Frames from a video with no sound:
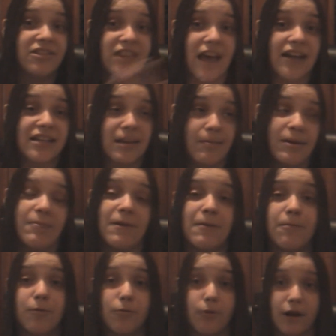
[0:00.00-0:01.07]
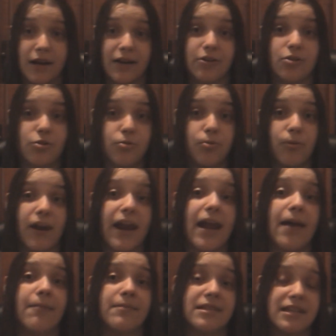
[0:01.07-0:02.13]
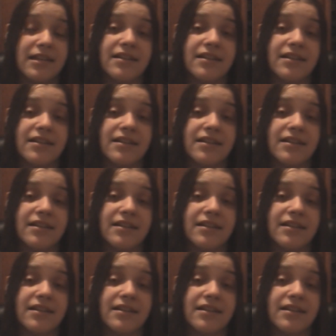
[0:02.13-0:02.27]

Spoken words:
That's how many people were crammed